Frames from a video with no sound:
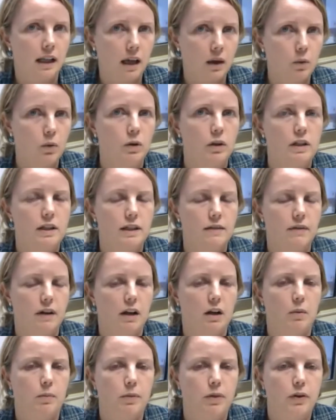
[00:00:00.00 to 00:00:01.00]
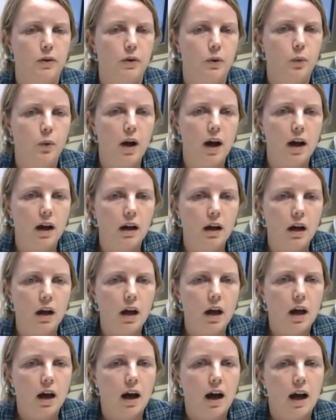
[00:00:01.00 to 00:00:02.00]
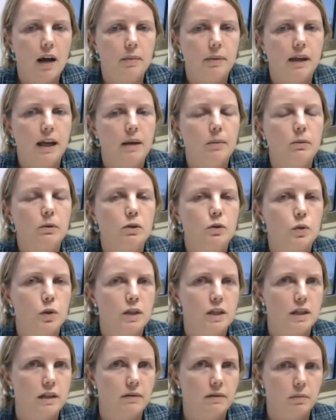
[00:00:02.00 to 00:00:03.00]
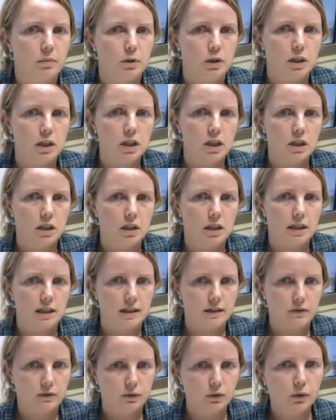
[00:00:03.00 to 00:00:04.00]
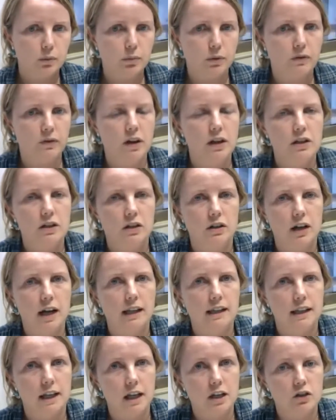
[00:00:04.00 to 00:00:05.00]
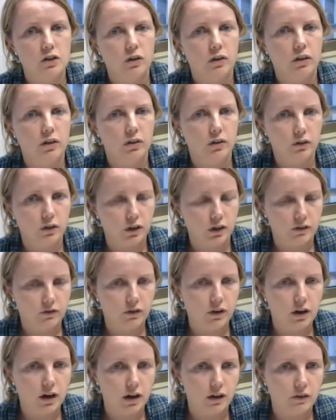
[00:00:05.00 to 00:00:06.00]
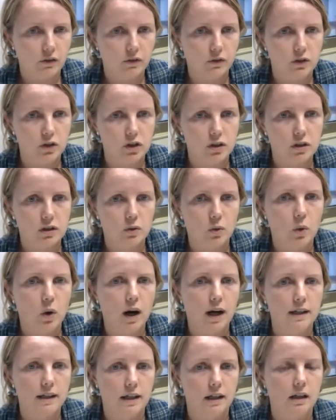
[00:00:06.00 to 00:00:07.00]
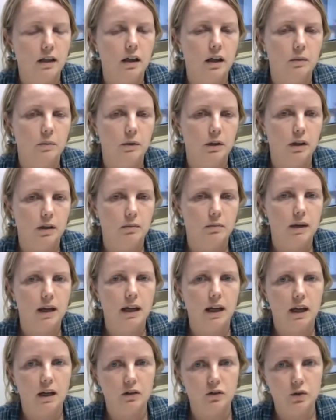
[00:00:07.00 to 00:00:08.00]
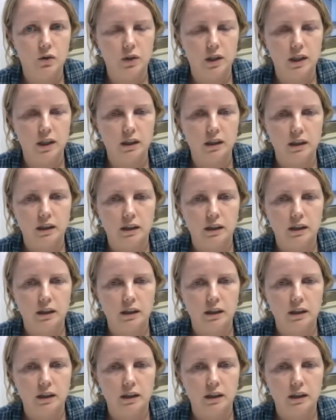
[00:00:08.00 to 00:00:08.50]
networks developed through WAC, I've been able to achieve a position as a full professor at the age of 35, which is quite uncommon in my country.